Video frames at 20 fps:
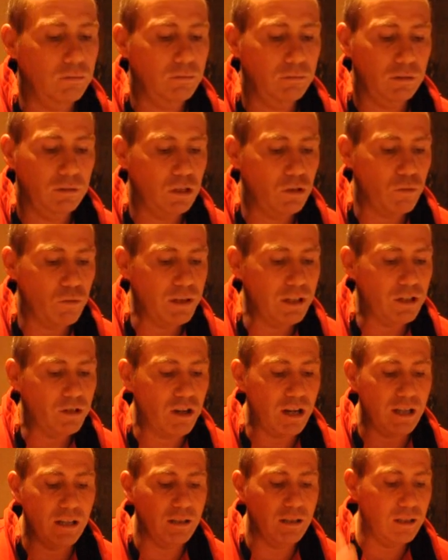it's really
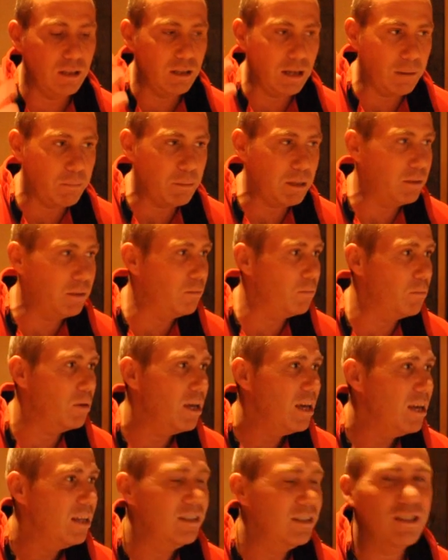strange. I mean,
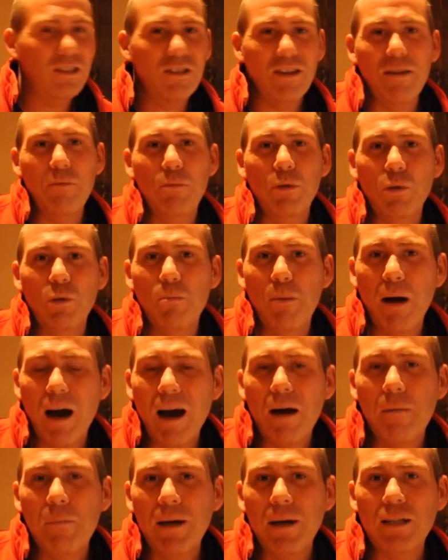this thing with
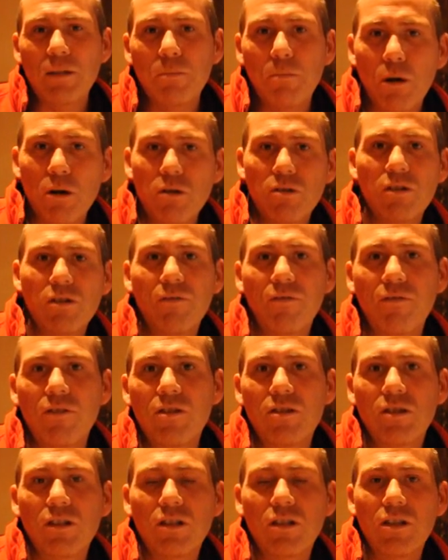Obama, his birth
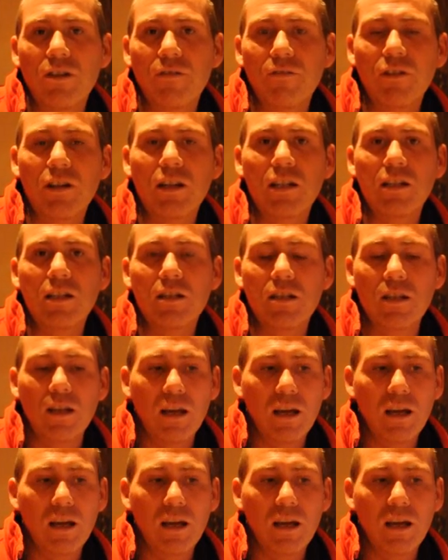certificate.